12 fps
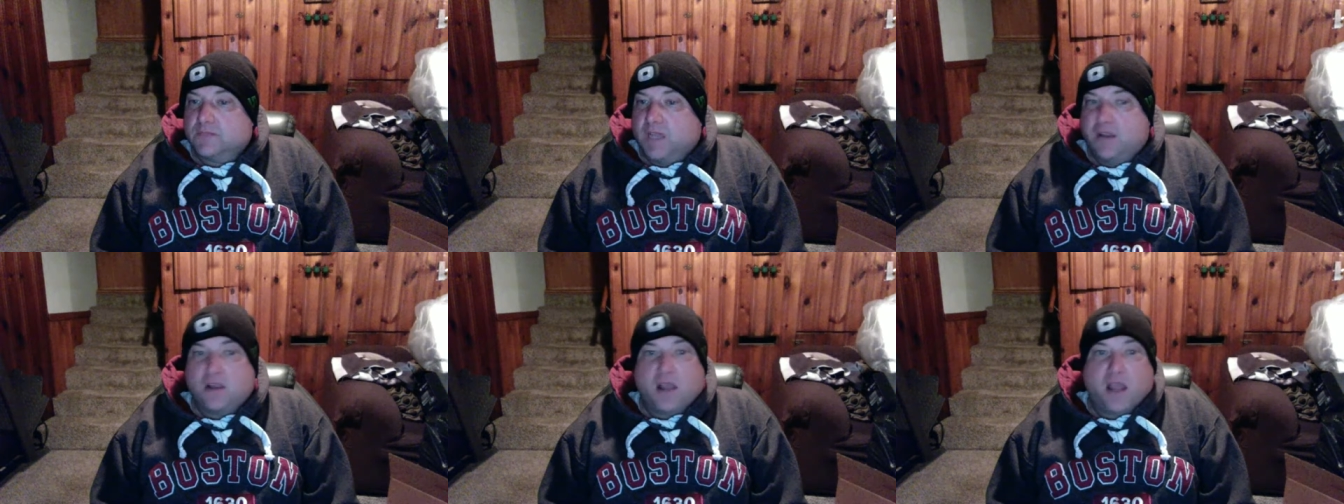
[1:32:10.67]

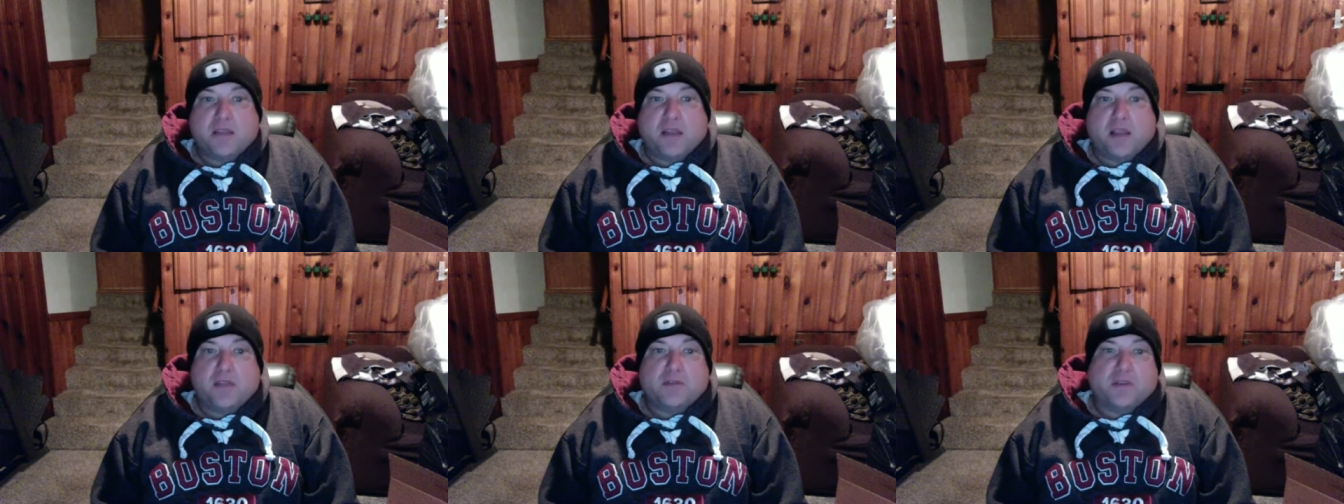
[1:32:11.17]

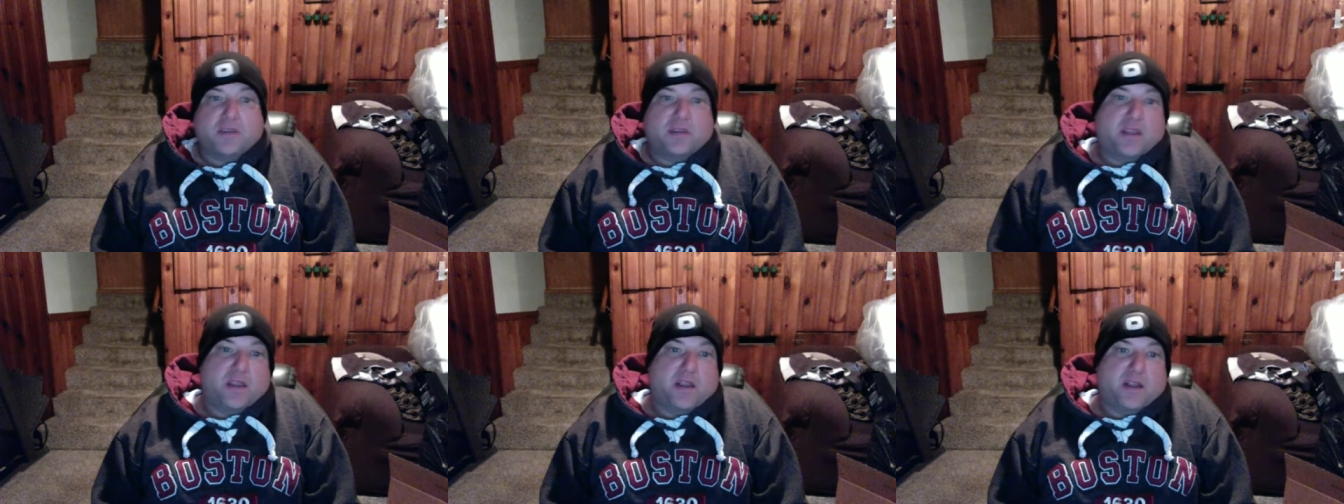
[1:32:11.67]
I thought
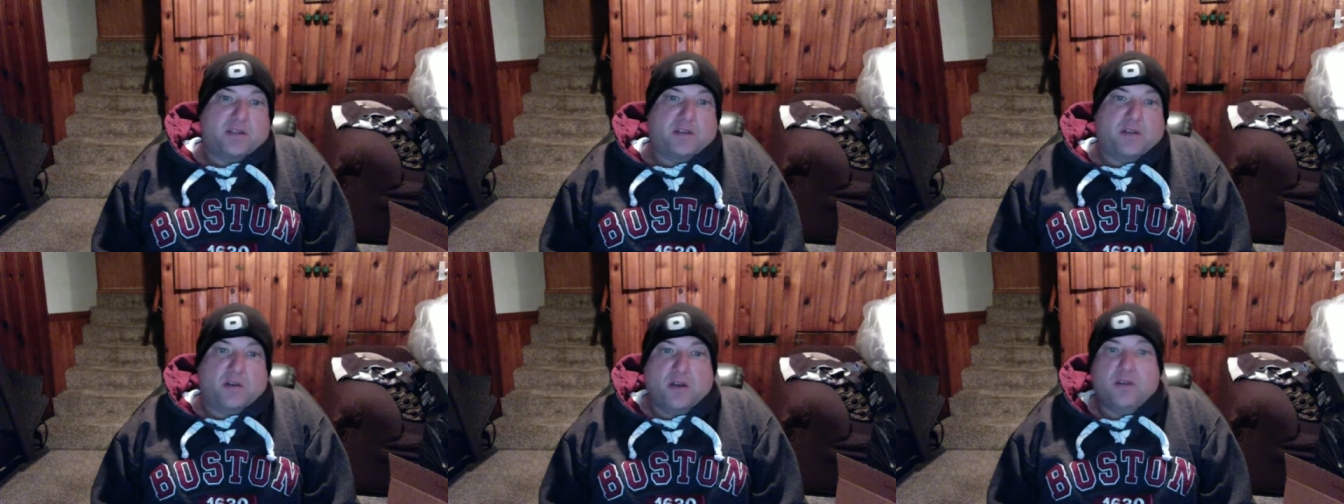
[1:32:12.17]
they
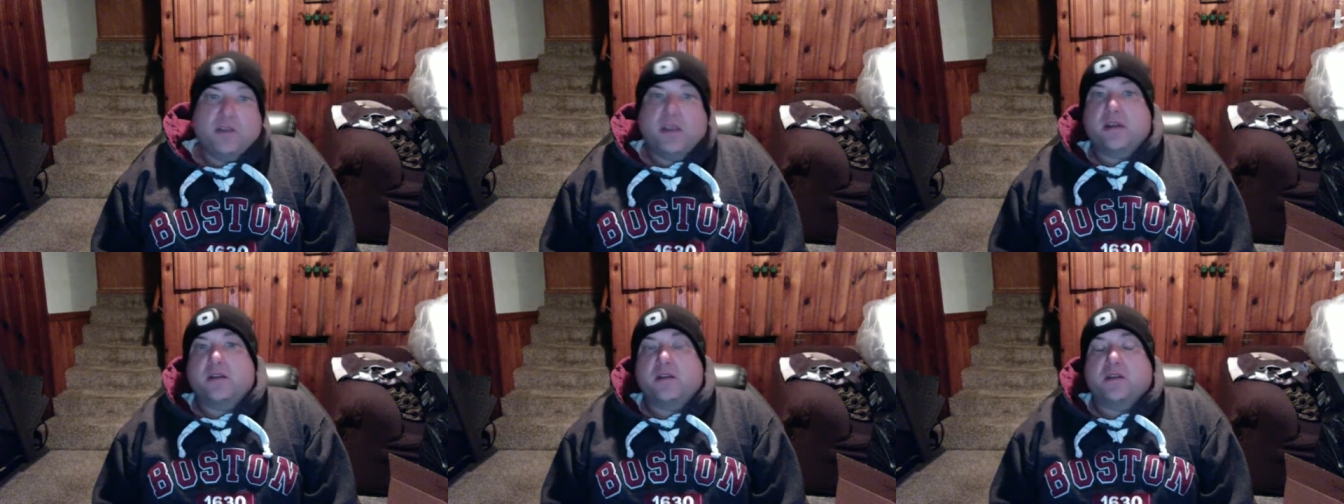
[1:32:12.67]
actually all
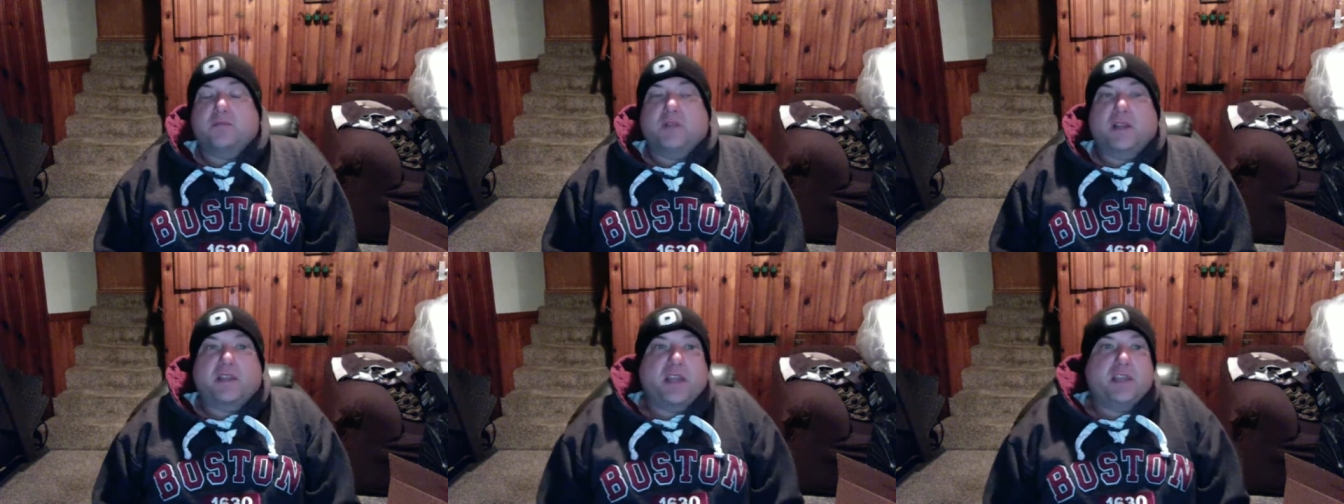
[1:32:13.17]
had a
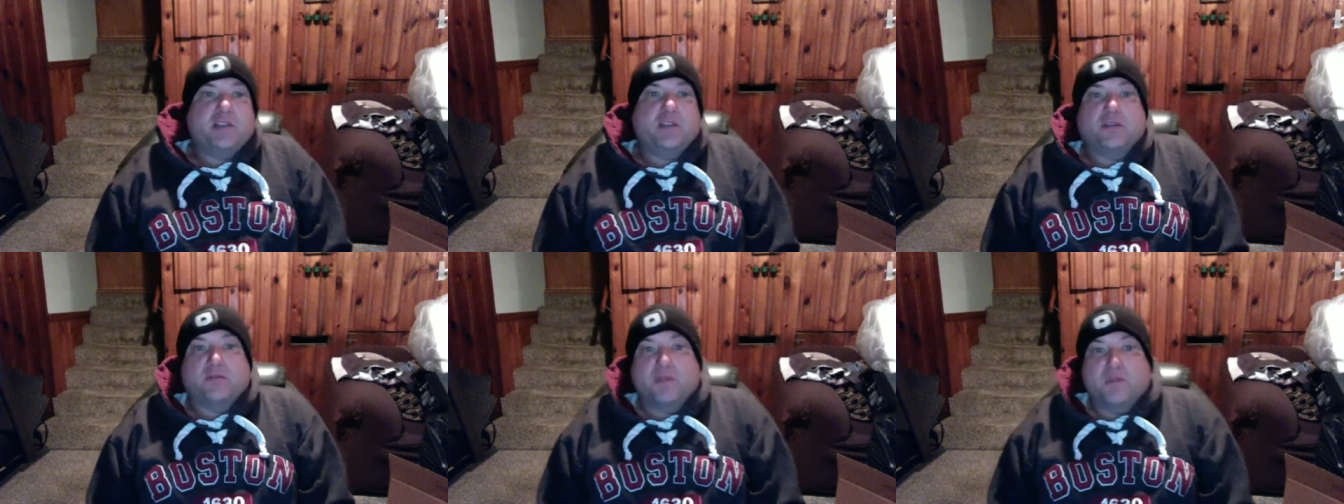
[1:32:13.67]
case
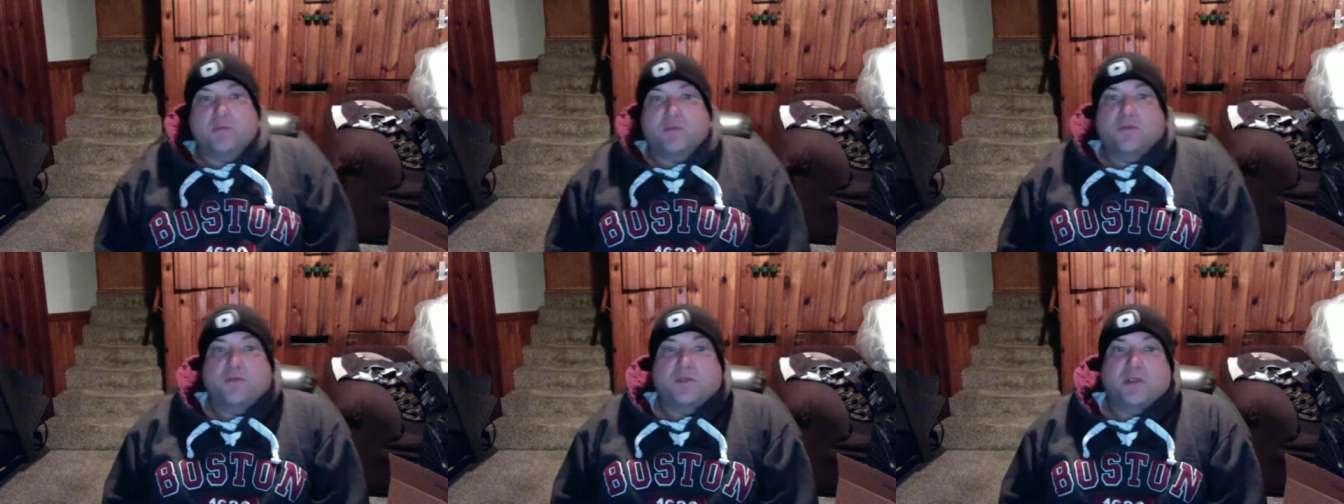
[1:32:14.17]
you could
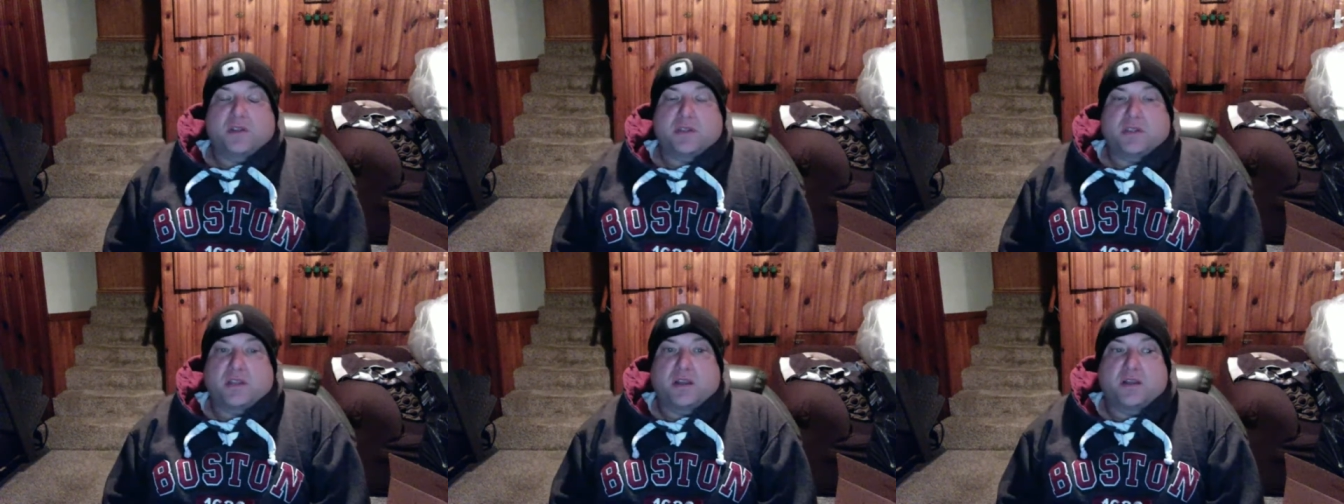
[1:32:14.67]
remove
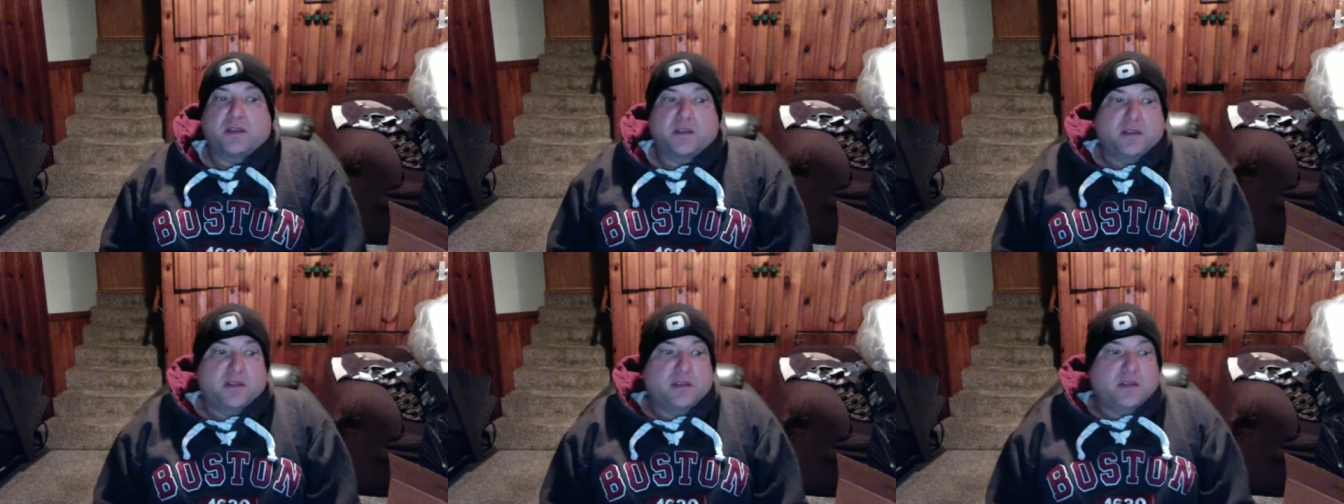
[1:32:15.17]
because oh,
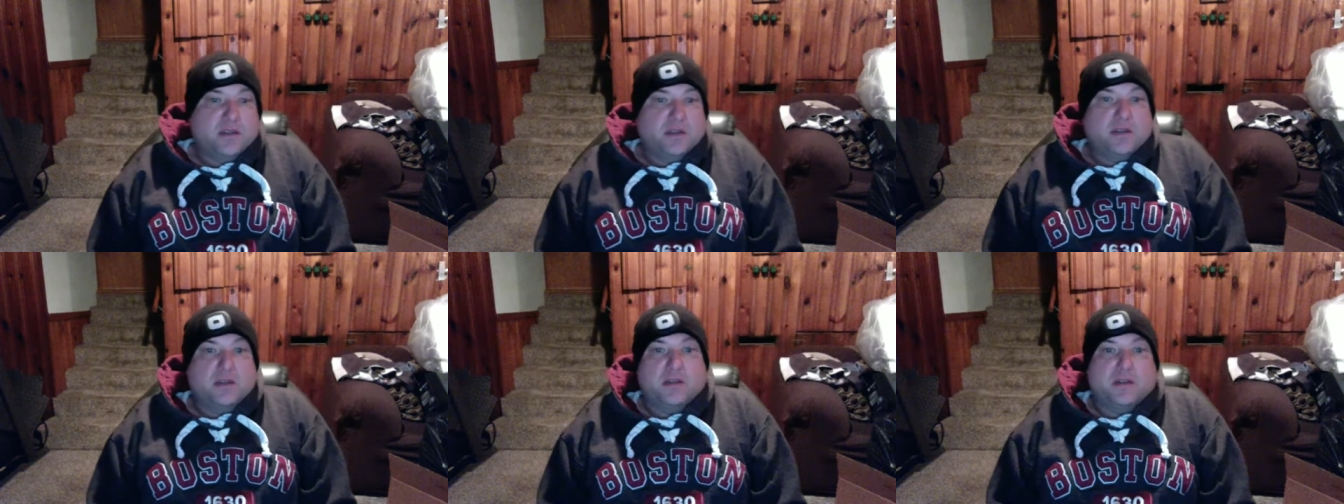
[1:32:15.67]

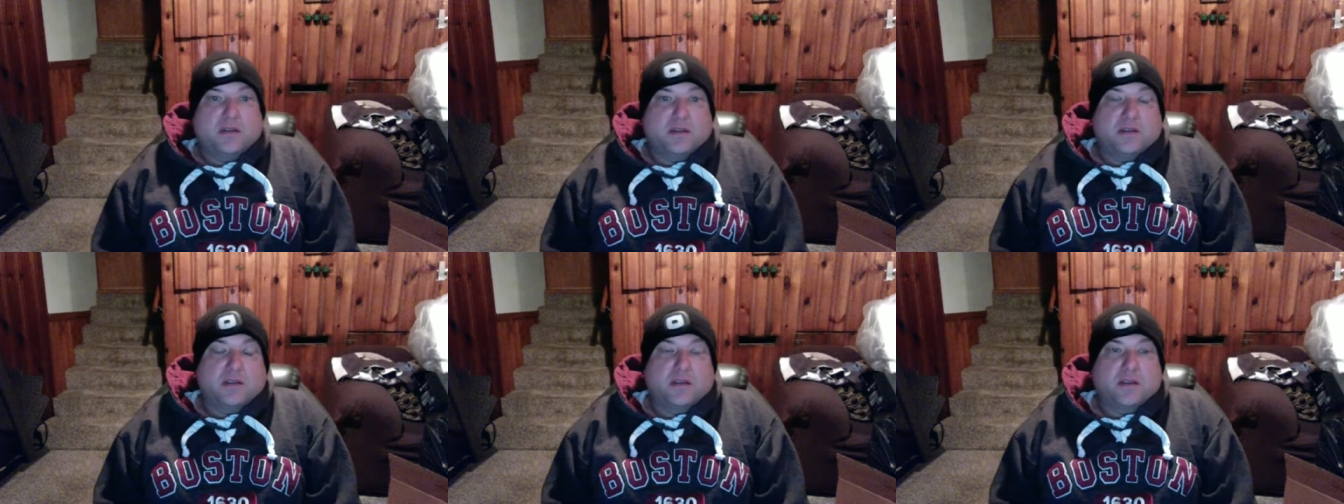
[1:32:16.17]

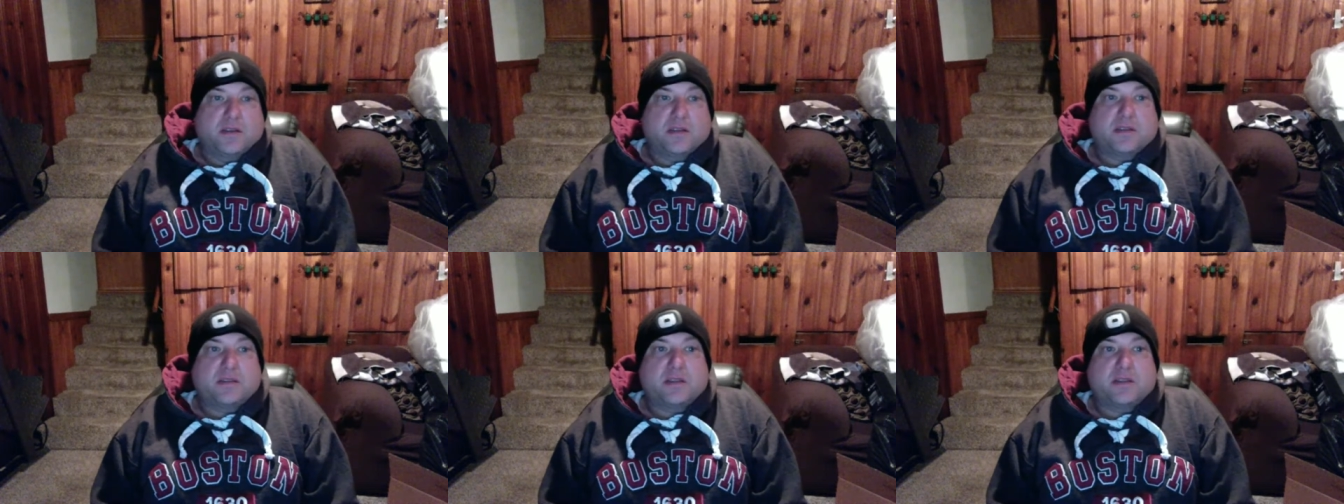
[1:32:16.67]

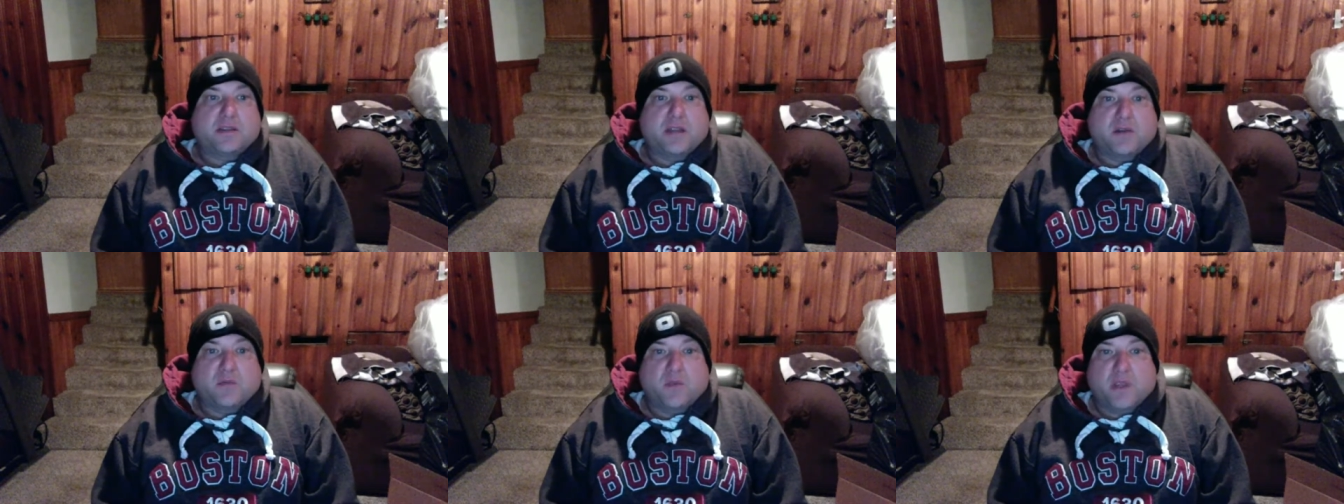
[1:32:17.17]
that's
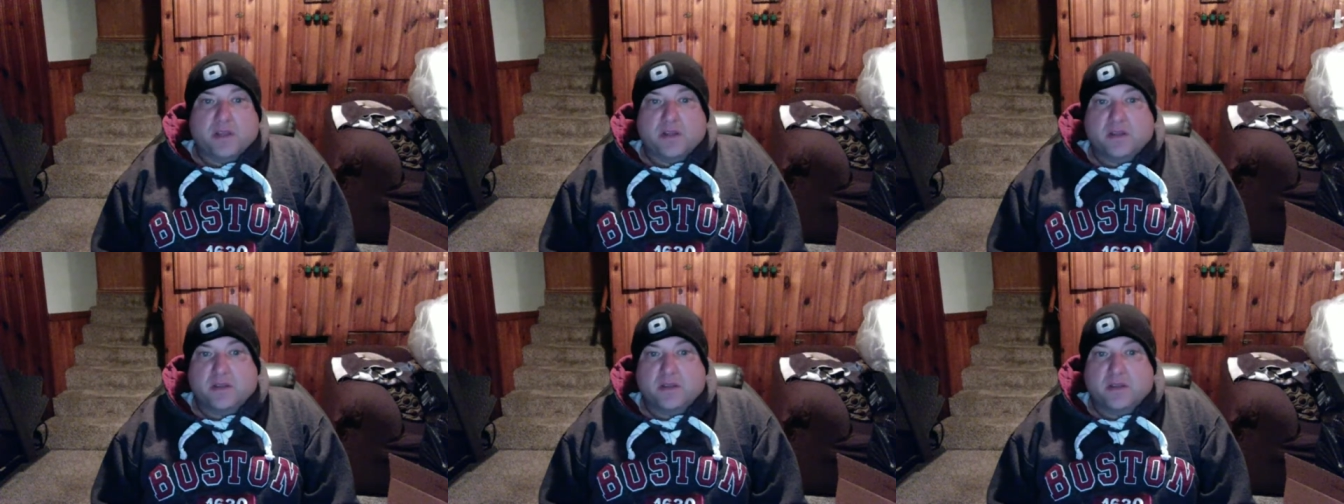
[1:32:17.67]
kind of weird.